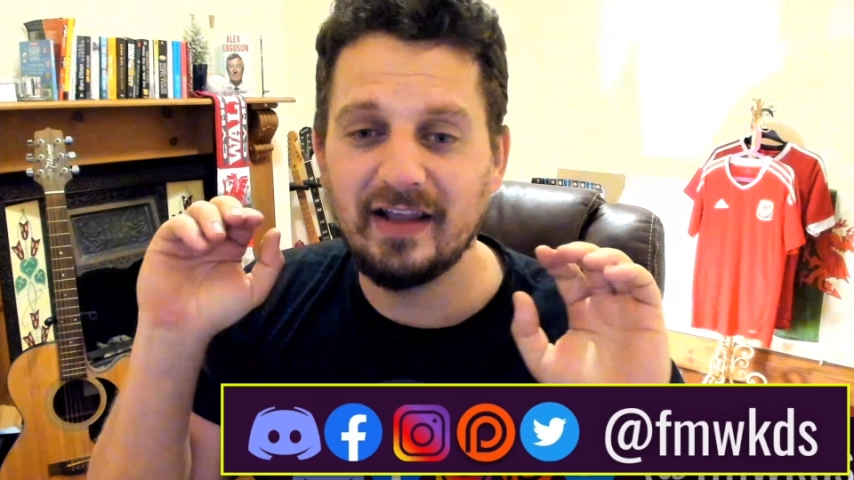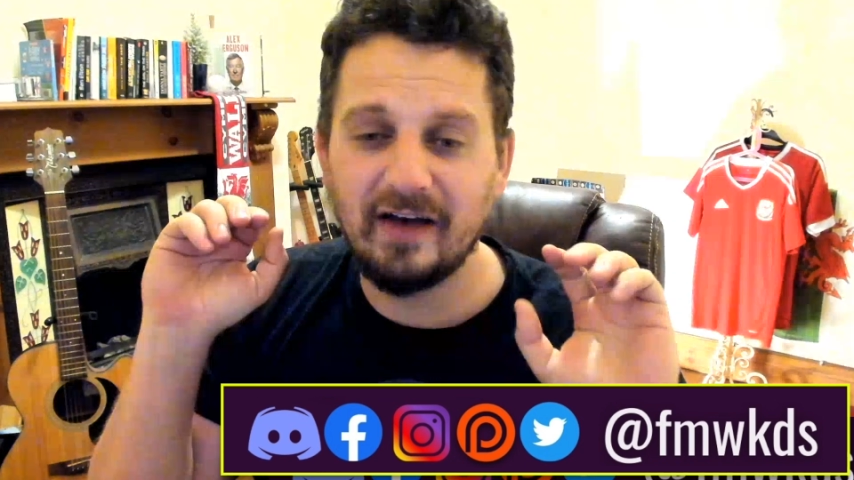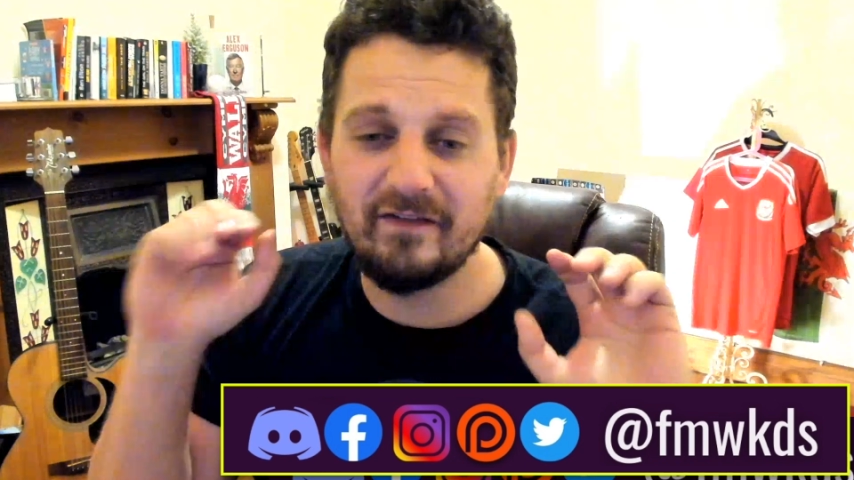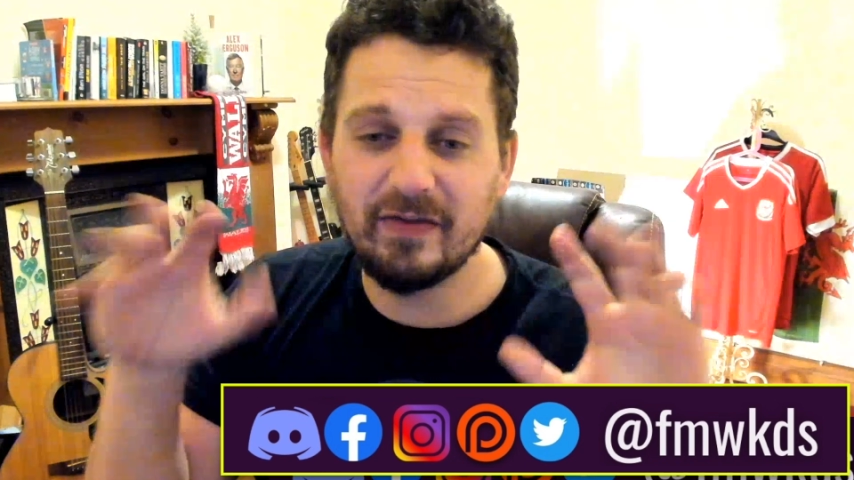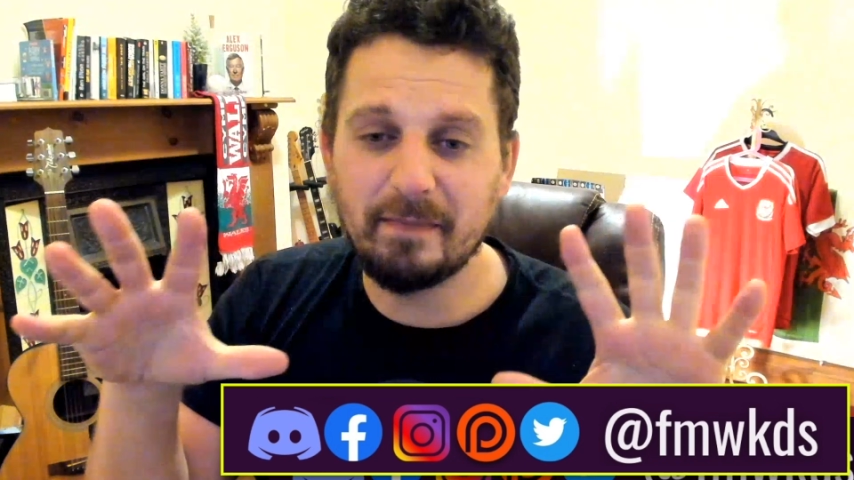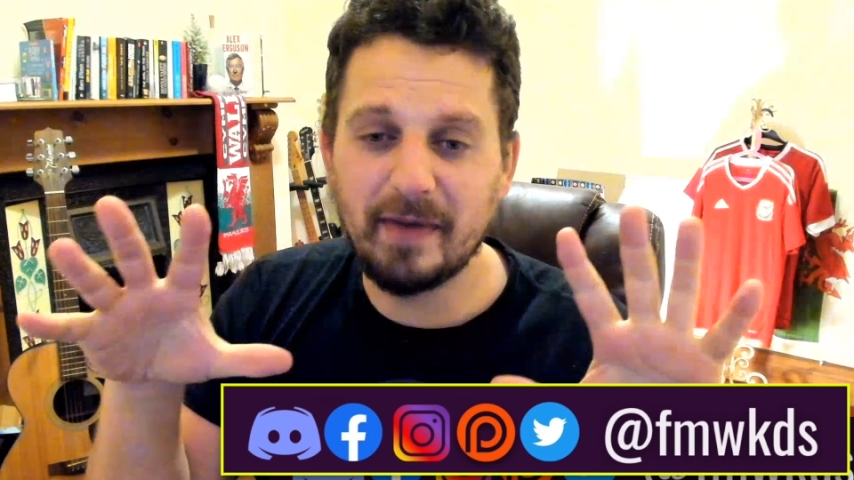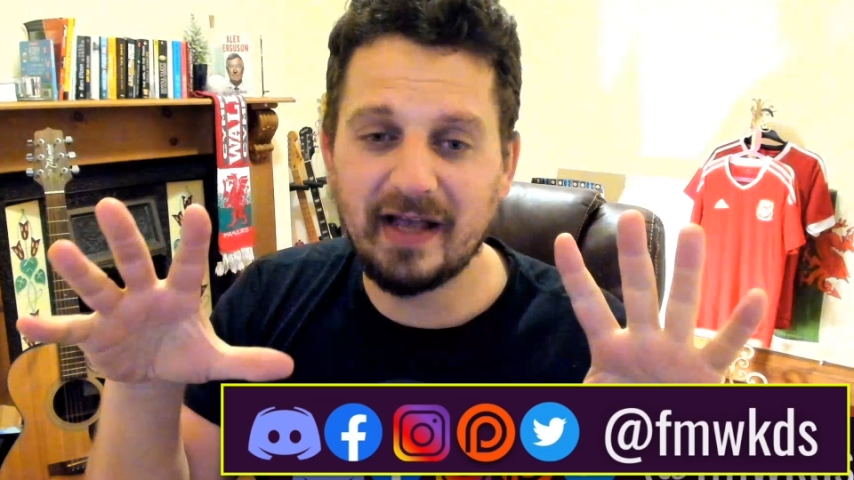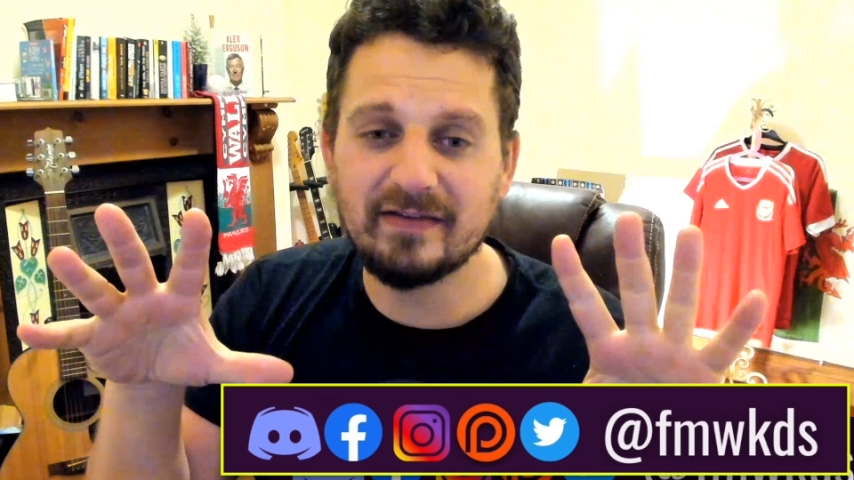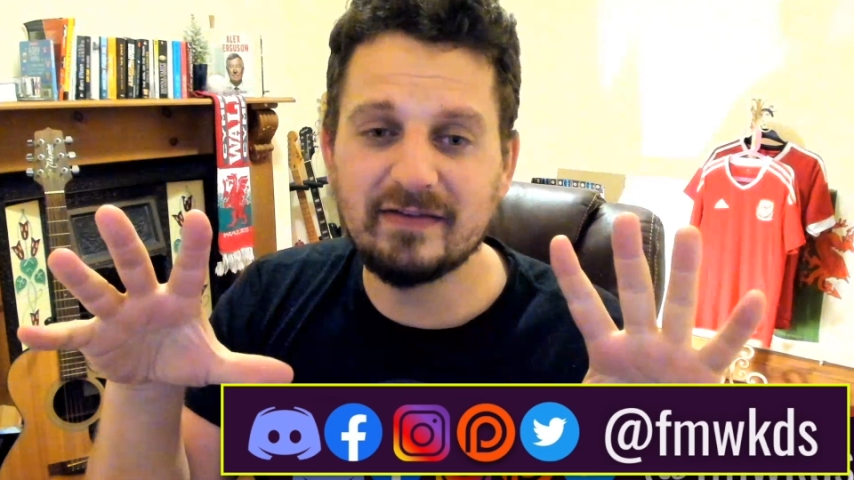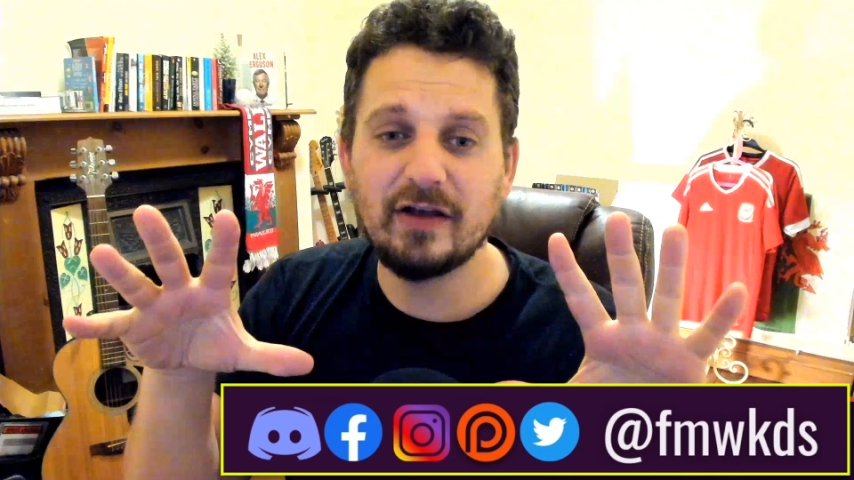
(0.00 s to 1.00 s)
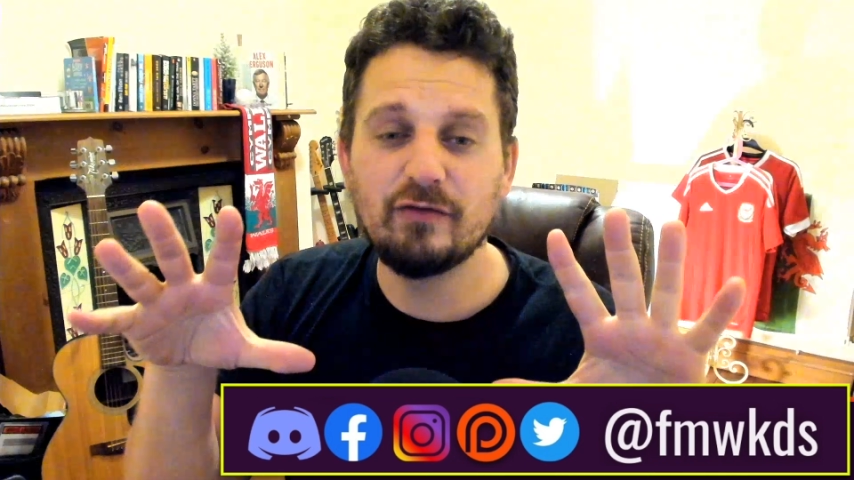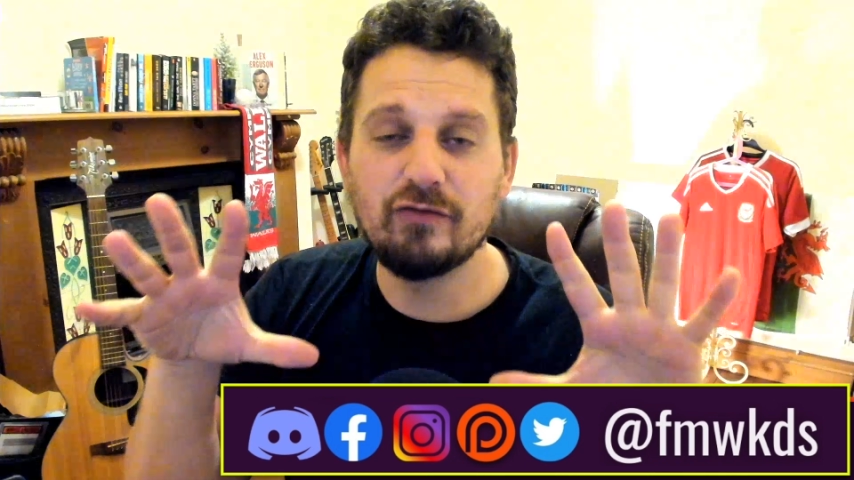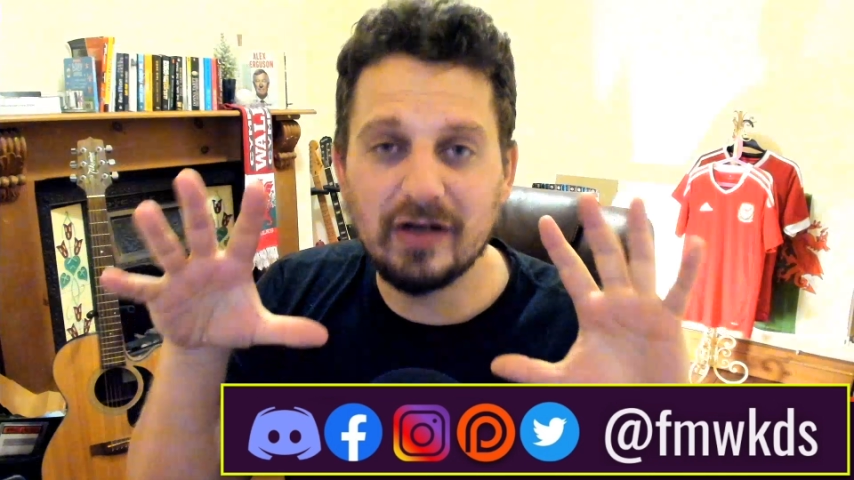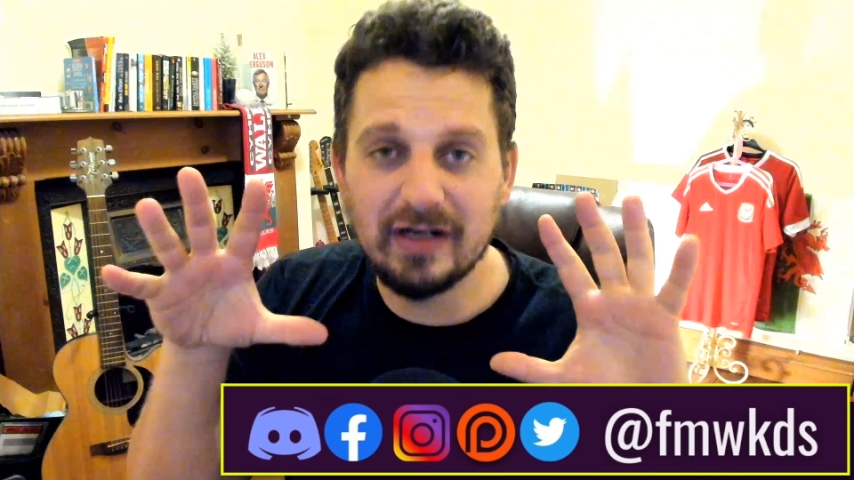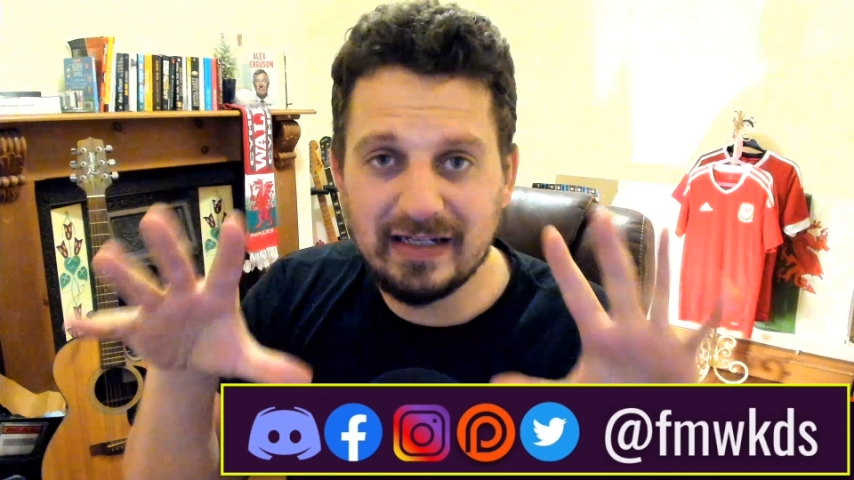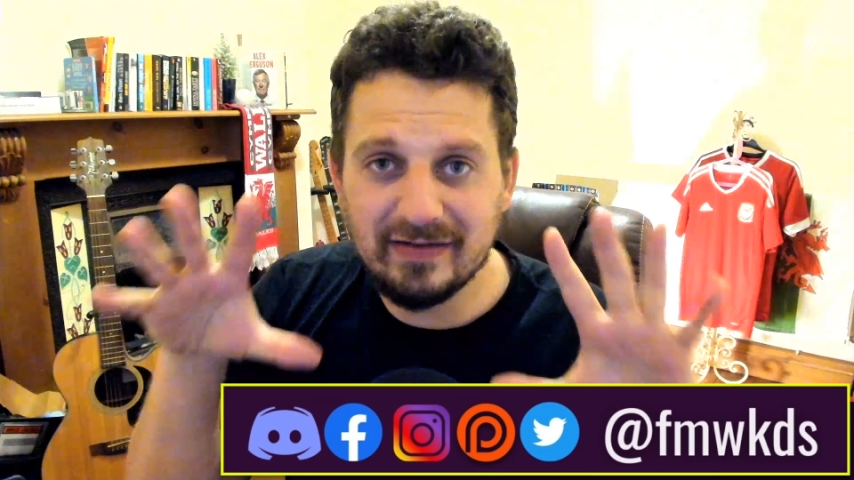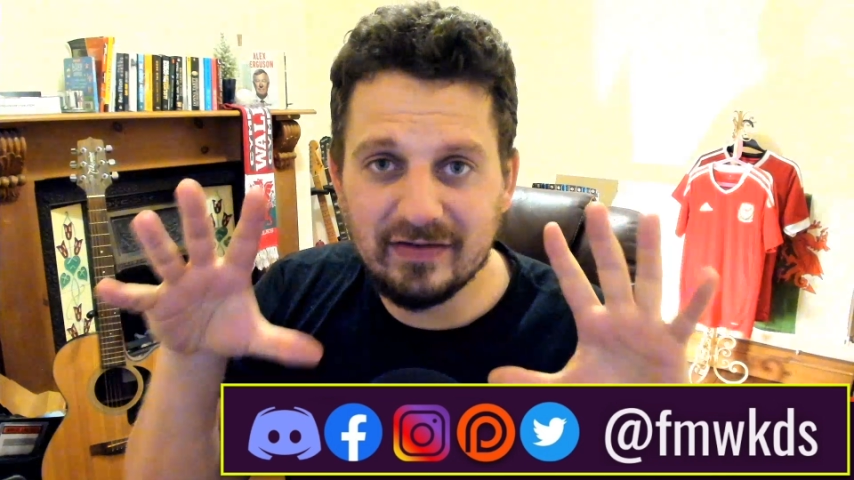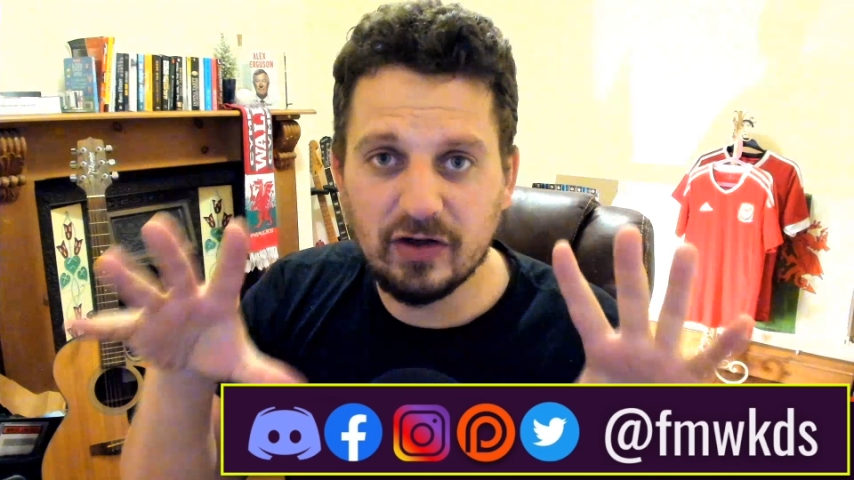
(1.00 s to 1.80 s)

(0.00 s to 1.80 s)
of the best release